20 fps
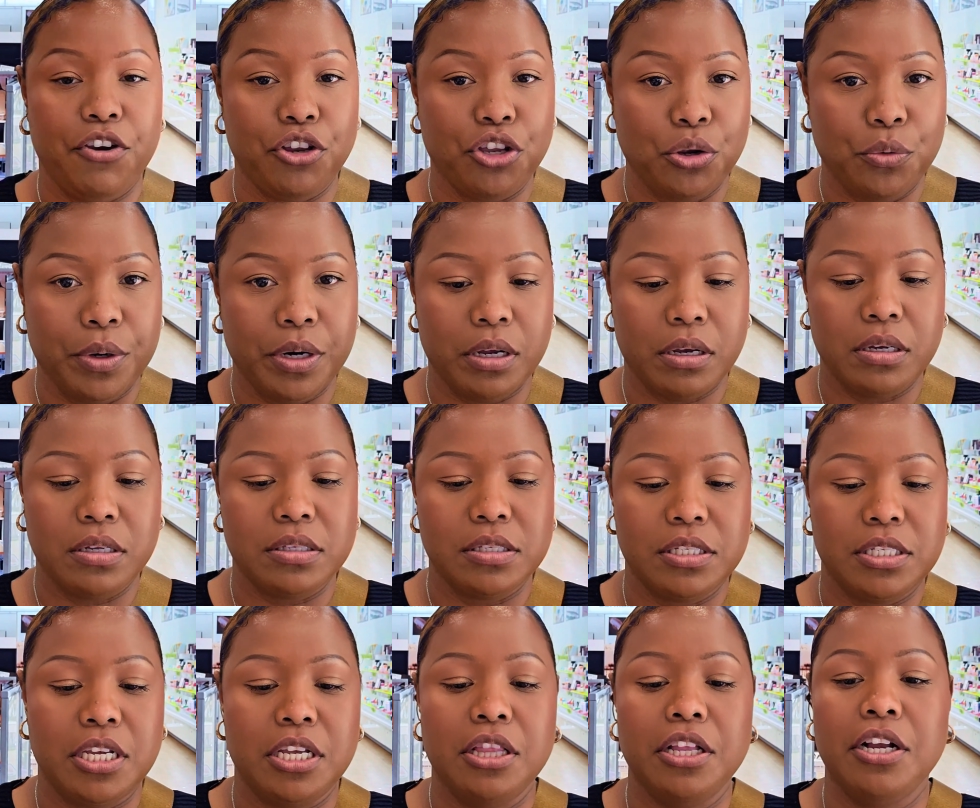doing a
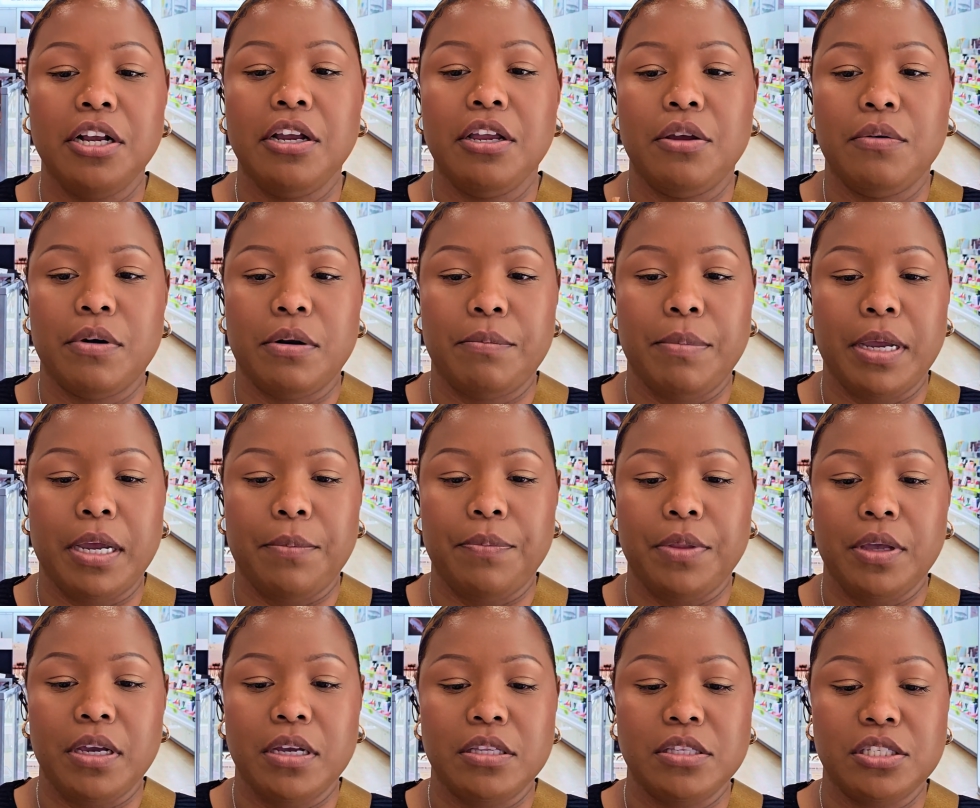concealer, you want to pick up the
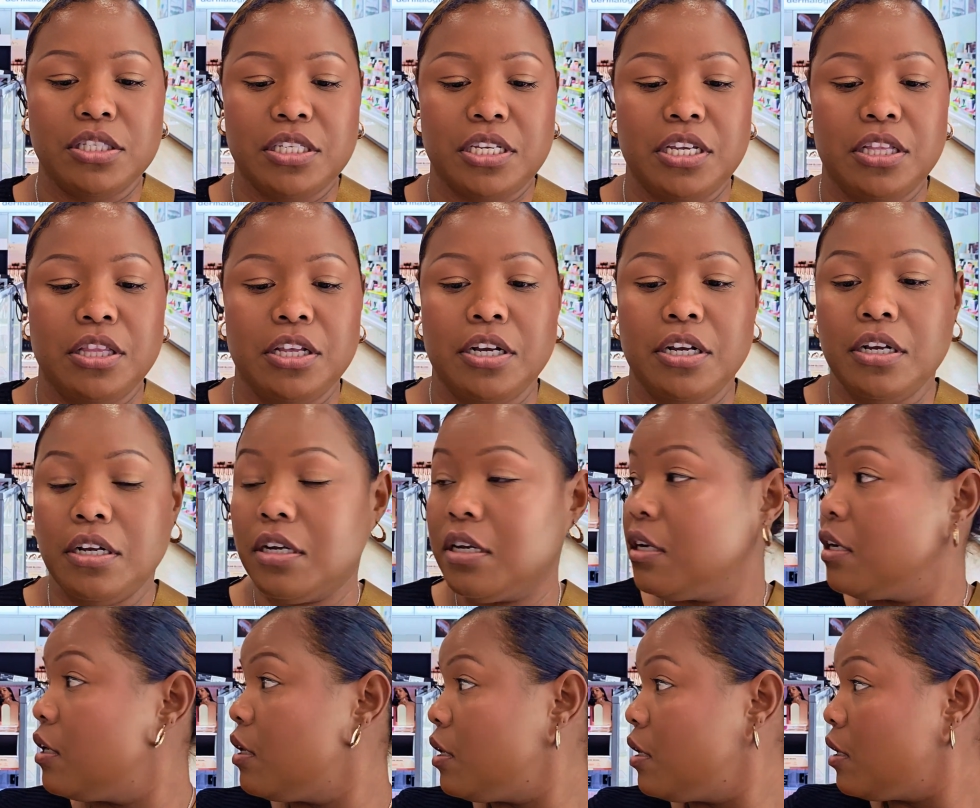concealer
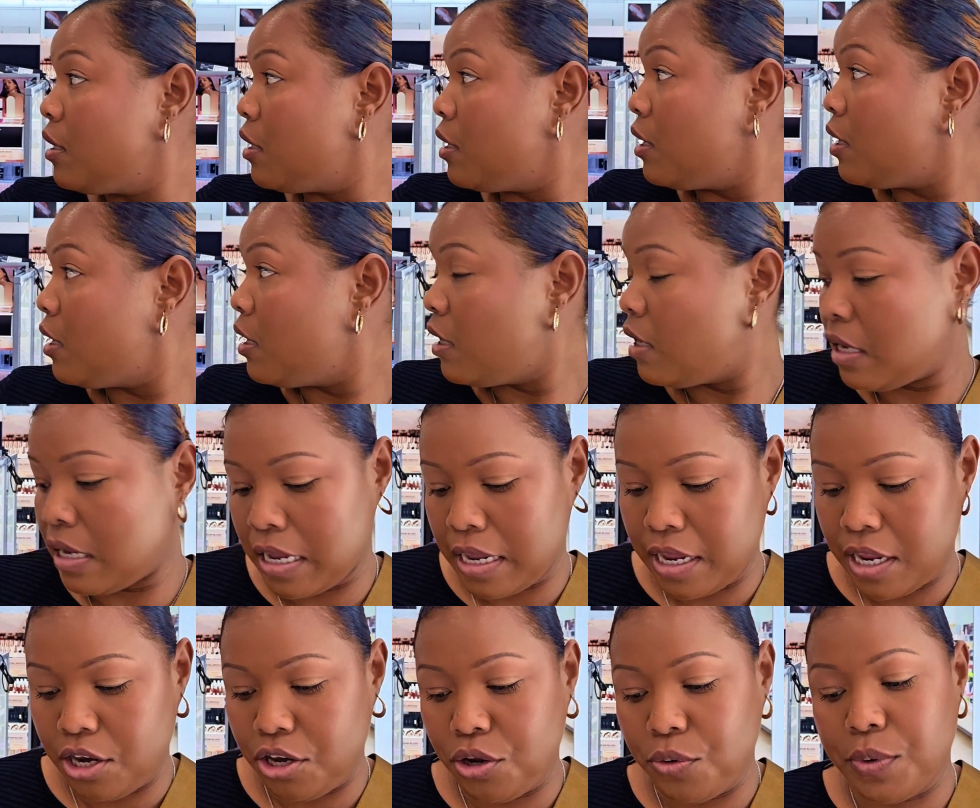
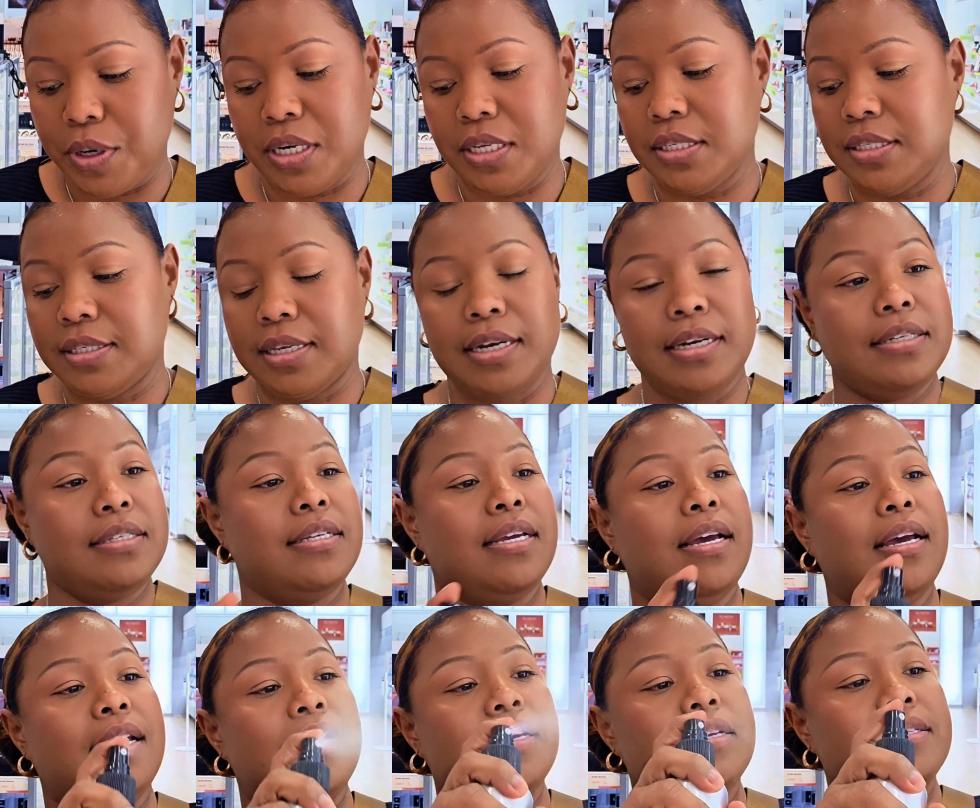and you want to
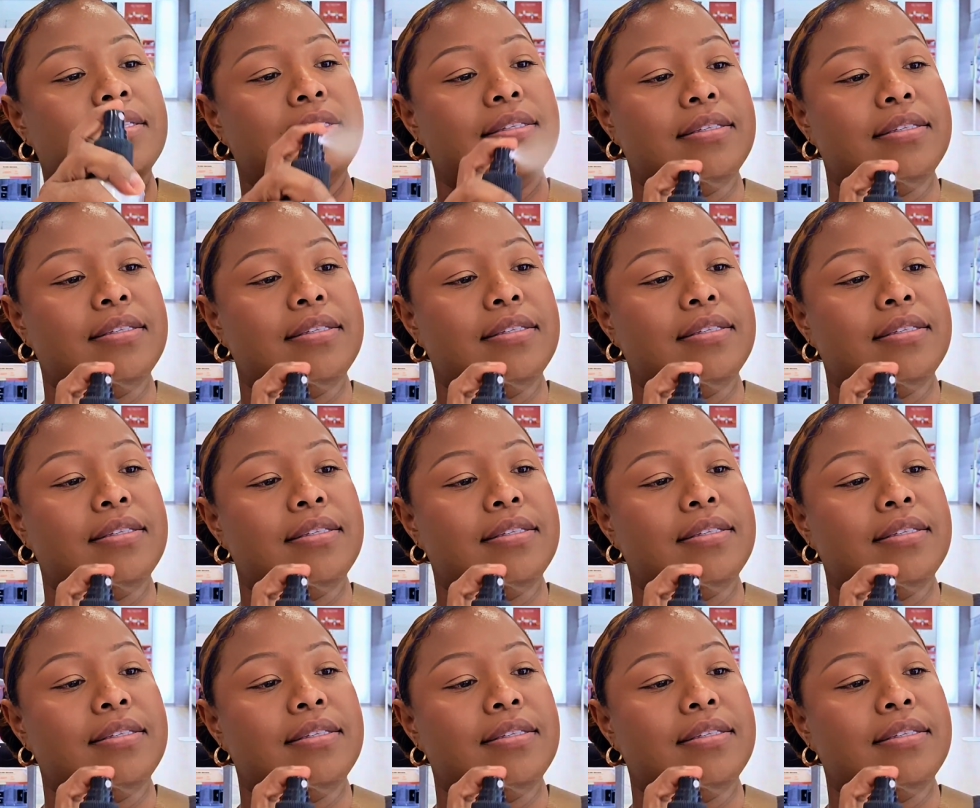sanitize.